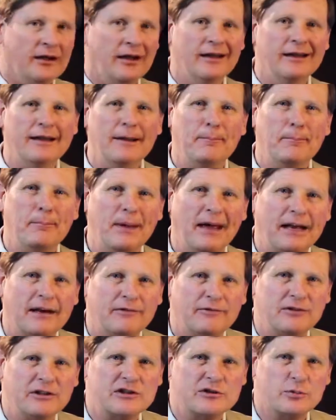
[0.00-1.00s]
and the
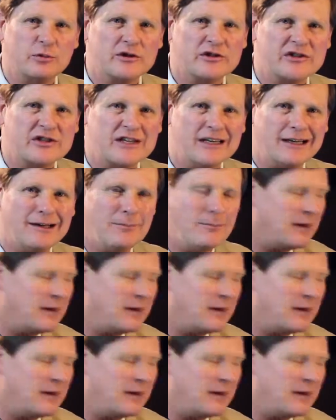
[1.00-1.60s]
benefits were still